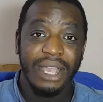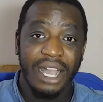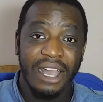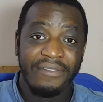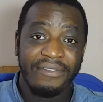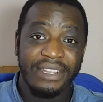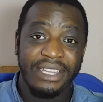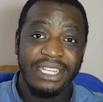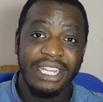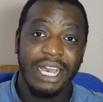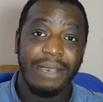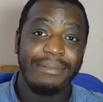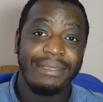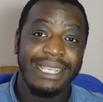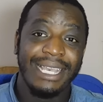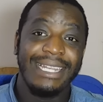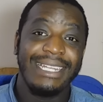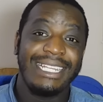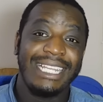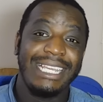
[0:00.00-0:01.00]
of the top
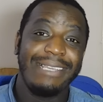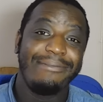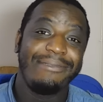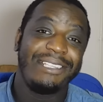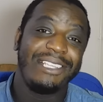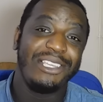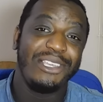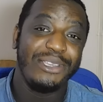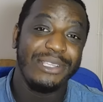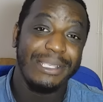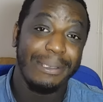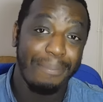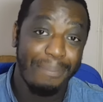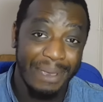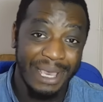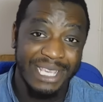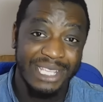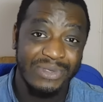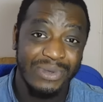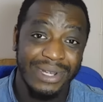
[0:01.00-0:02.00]
10 teams to use in
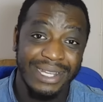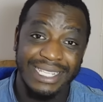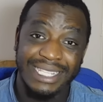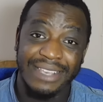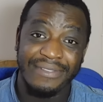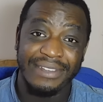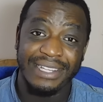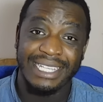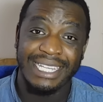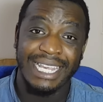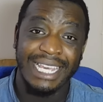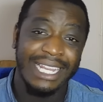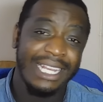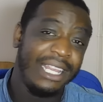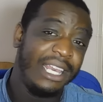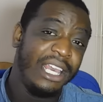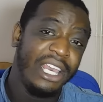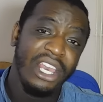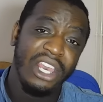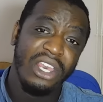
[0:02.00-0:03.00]
PES 2017.
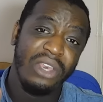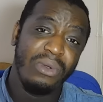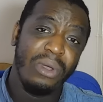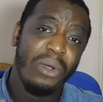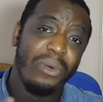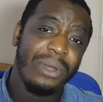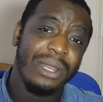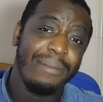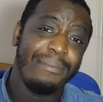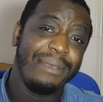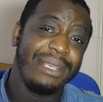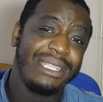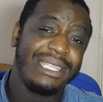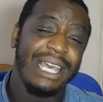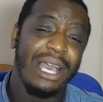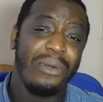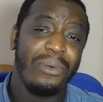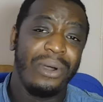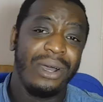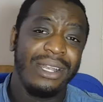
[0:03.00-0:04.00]
You won't want to miss
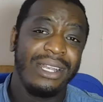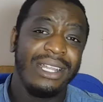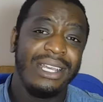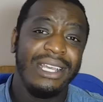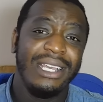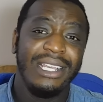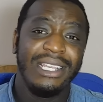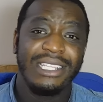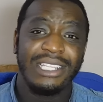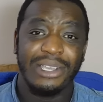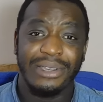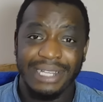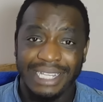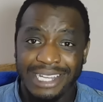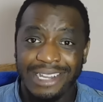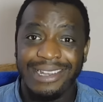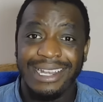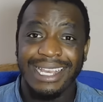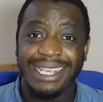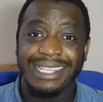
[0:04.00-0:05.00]
that one. So
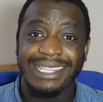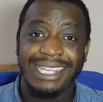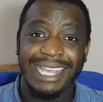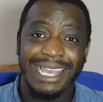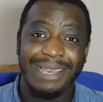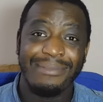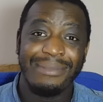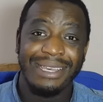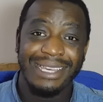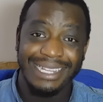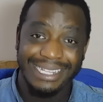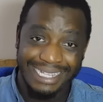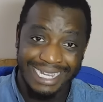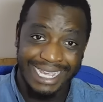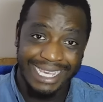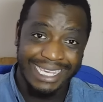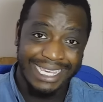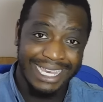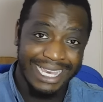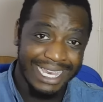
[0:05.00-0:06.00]
until next time,
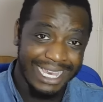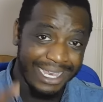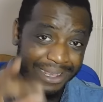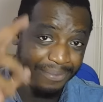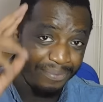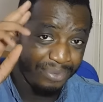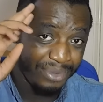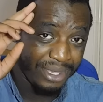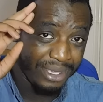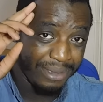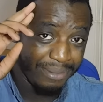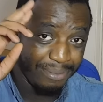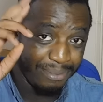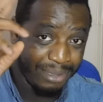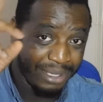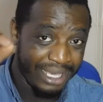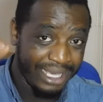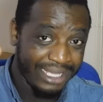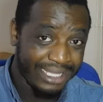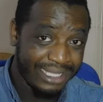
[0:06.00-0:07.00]
take care.
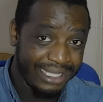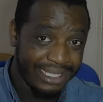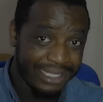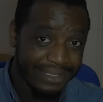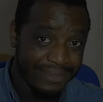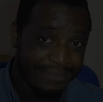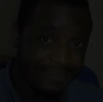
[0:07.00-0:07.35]
Peace.